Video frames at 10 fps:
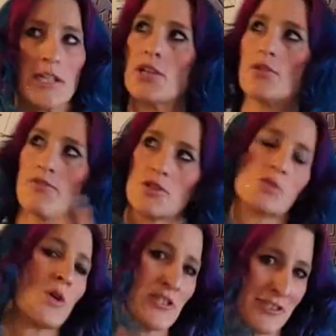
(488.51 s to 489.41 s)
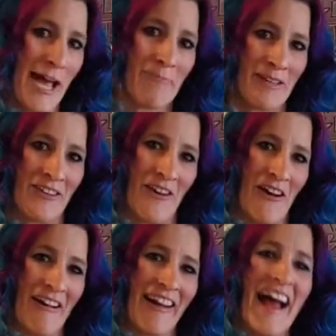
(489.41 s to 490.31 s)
Like, universe, what just happened here?